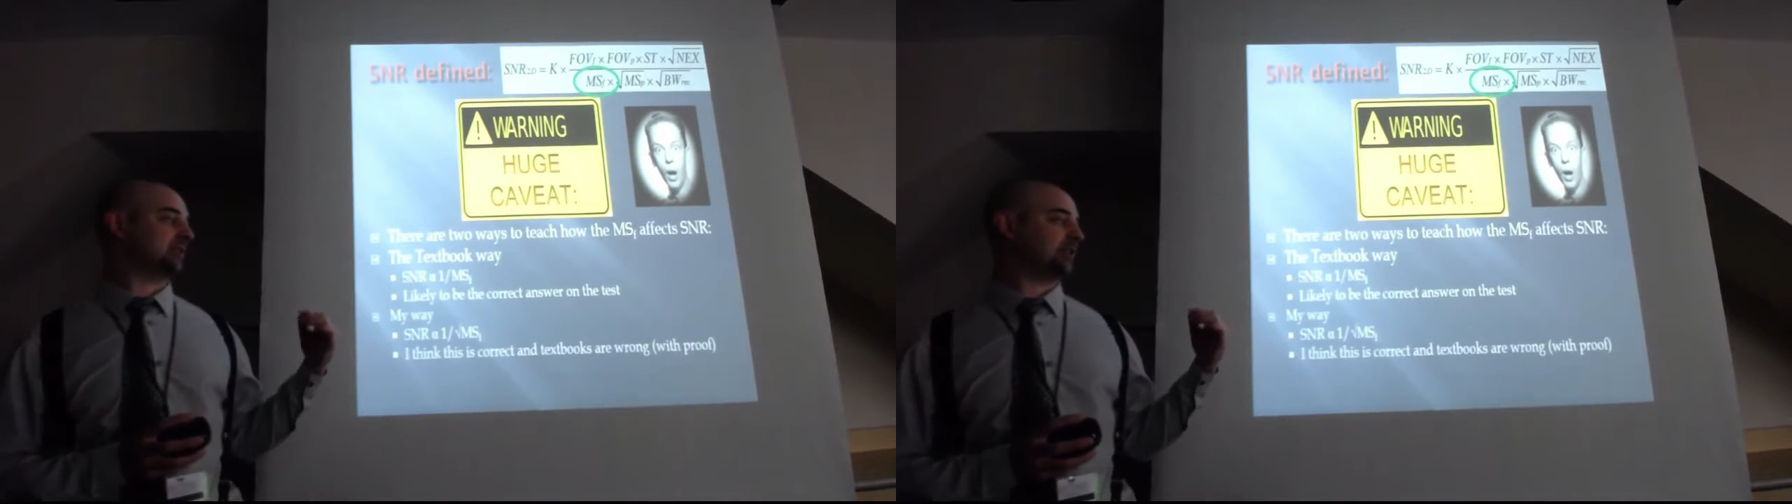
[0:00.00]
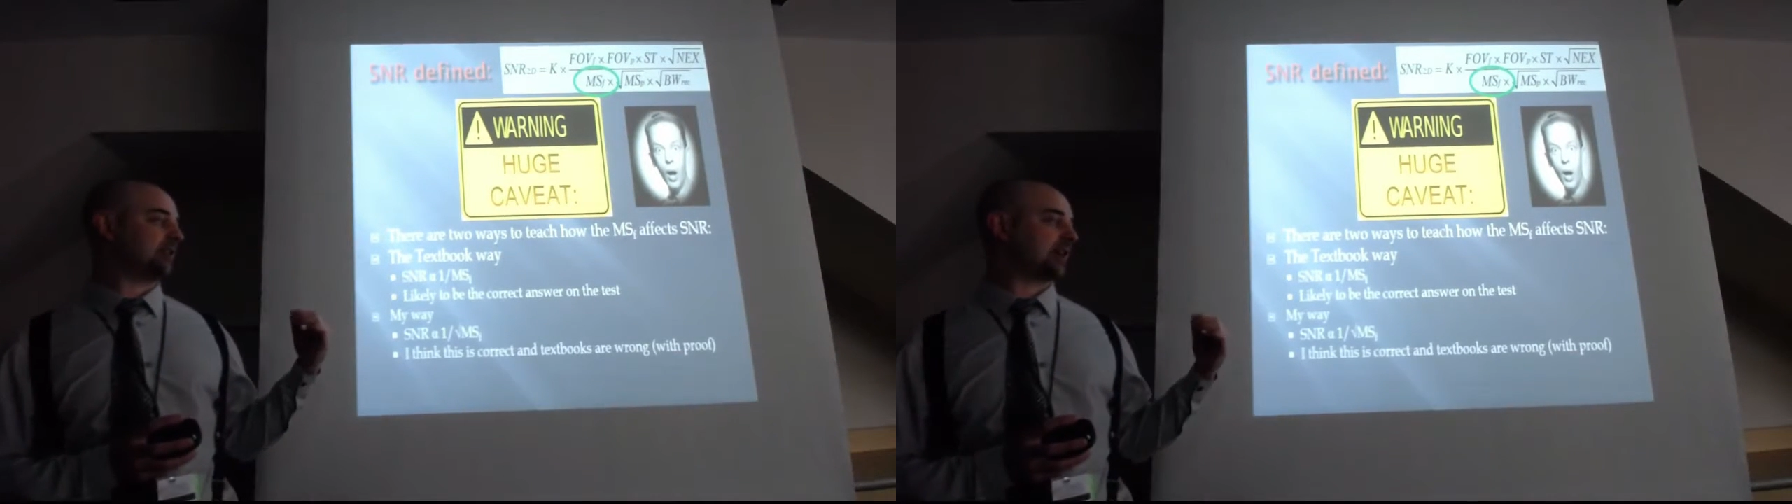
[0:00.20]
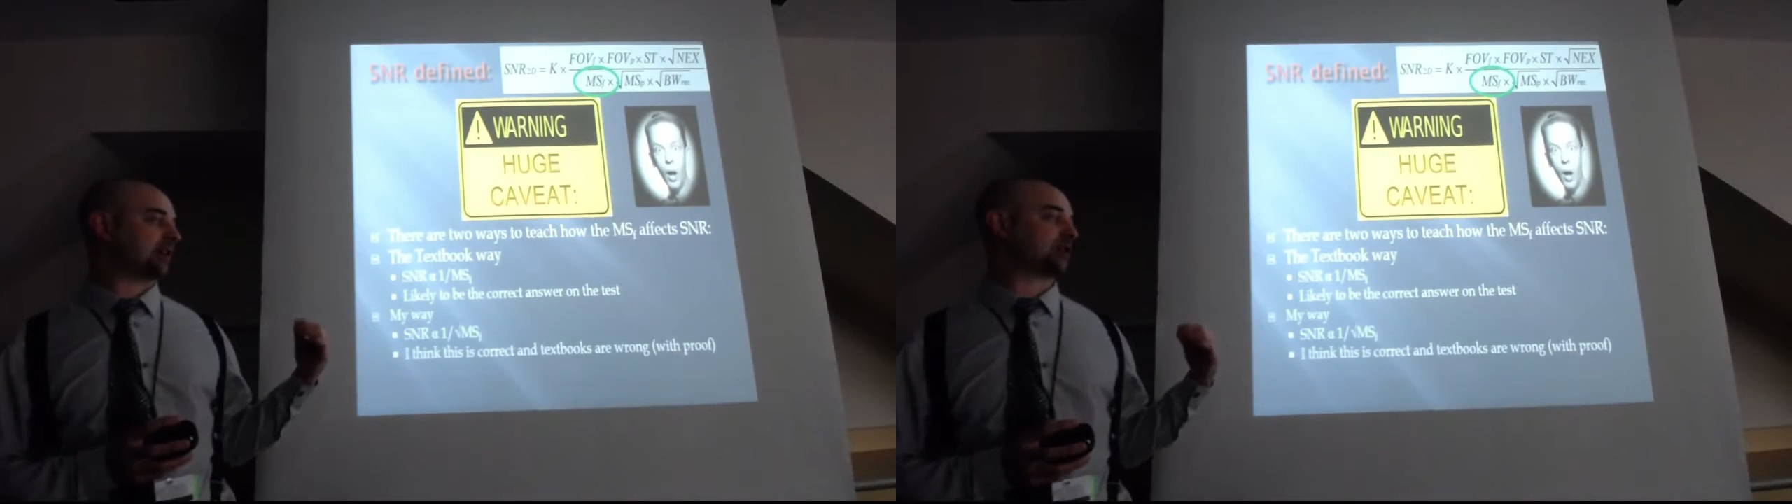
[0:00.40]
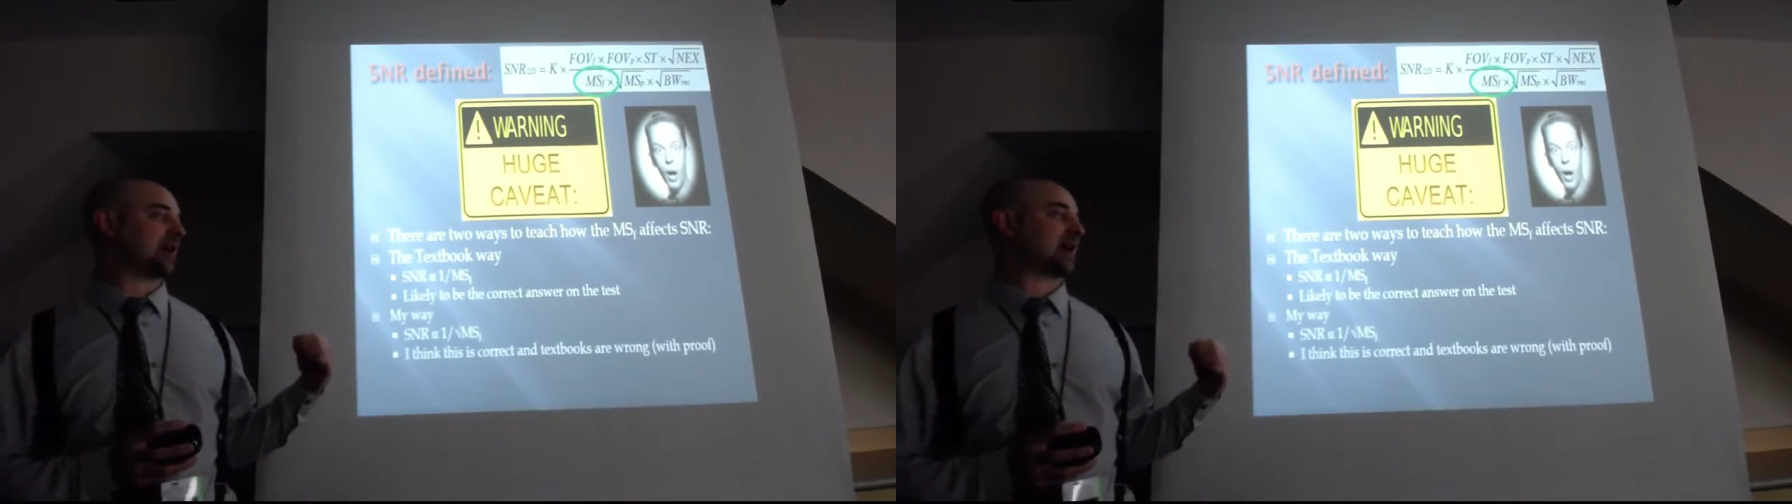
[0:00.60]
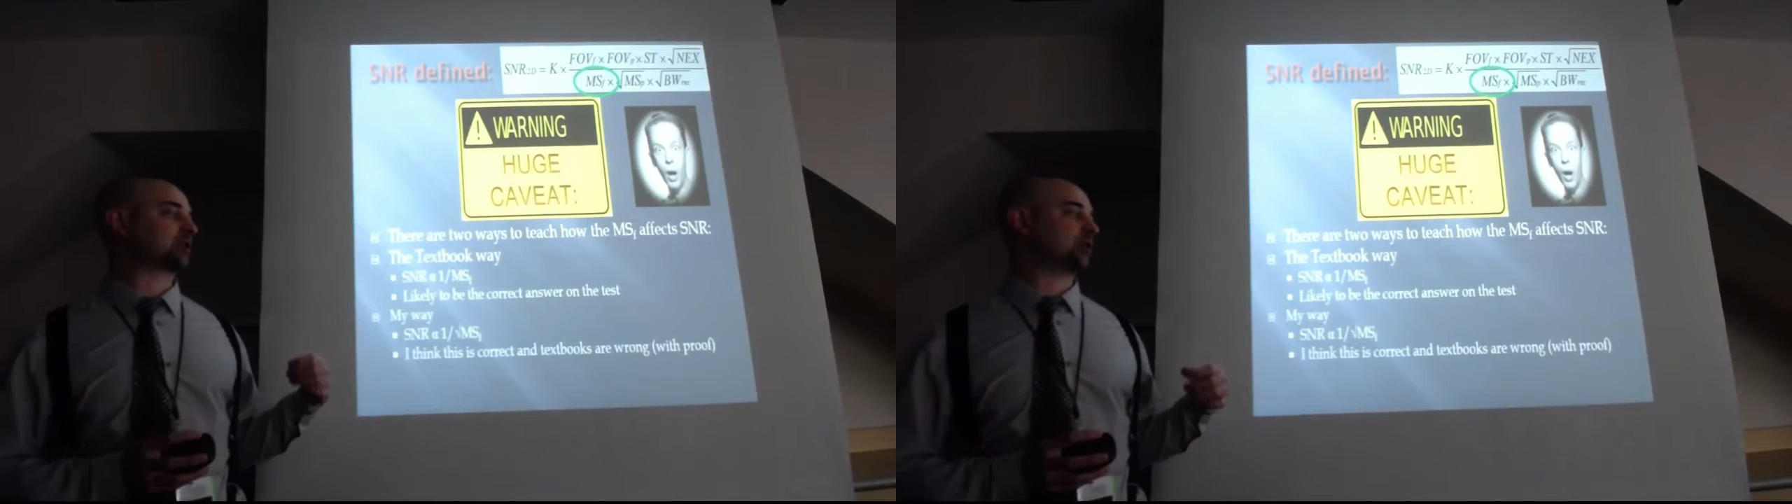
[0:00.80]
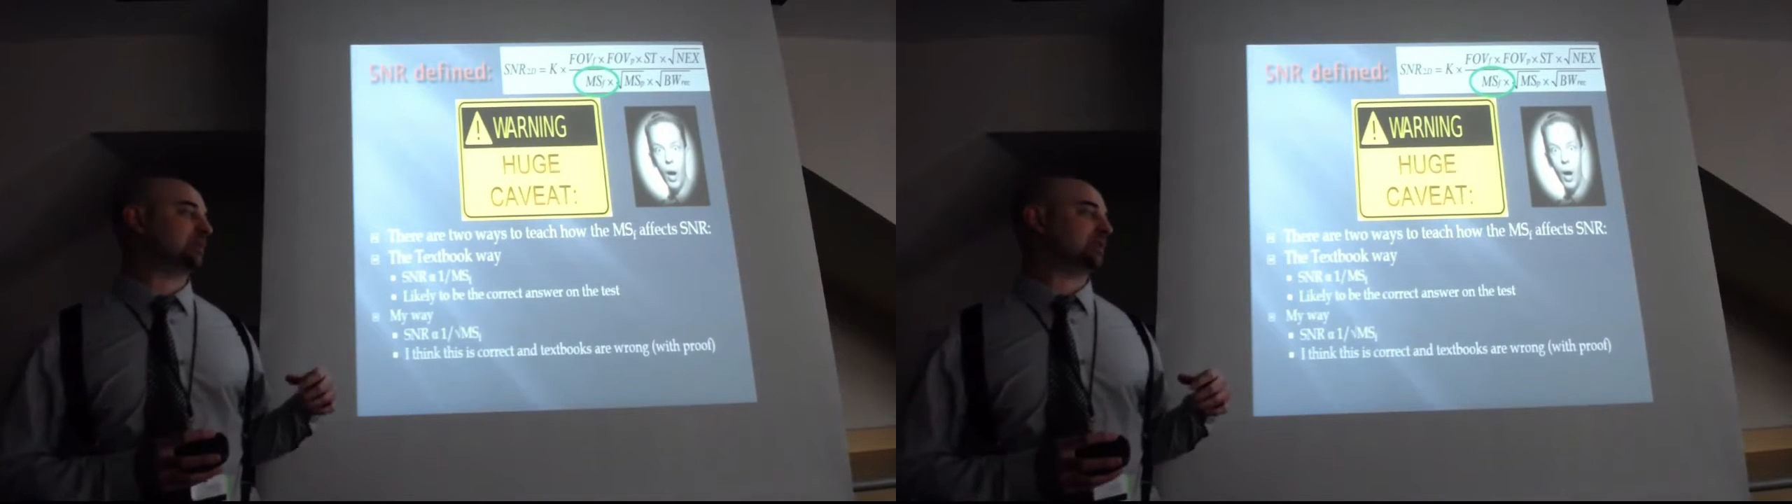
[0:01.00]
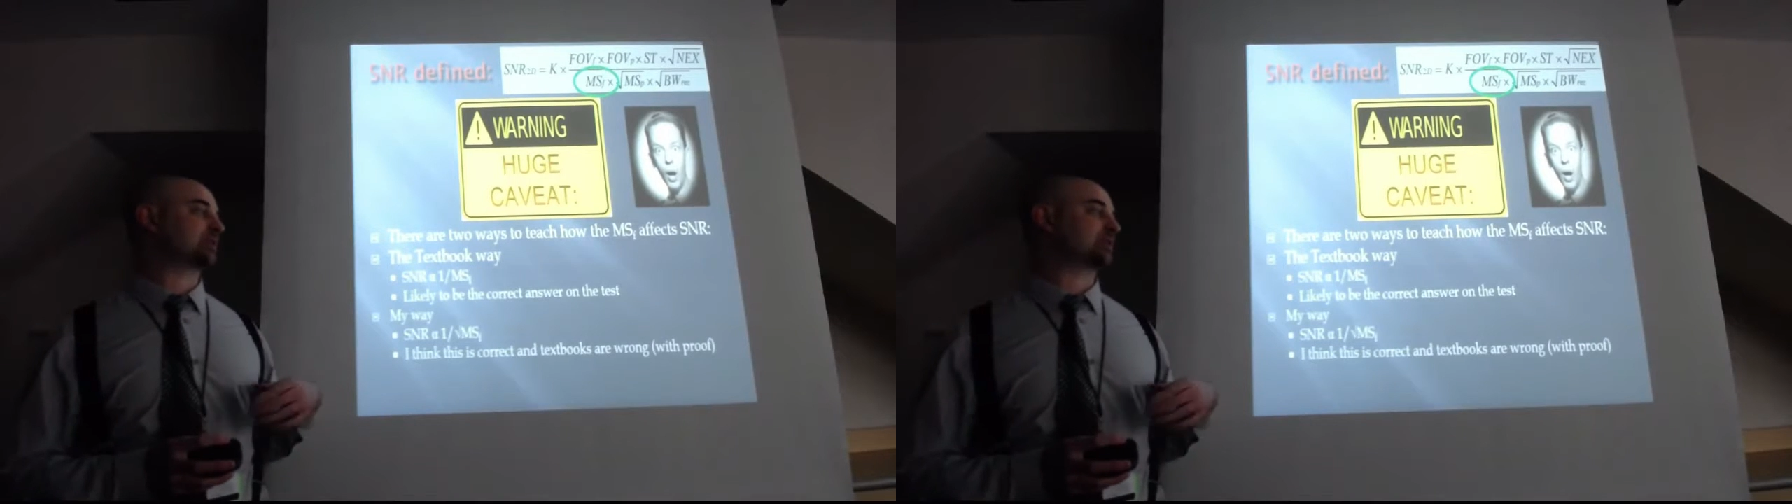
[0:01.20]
that it should actually be the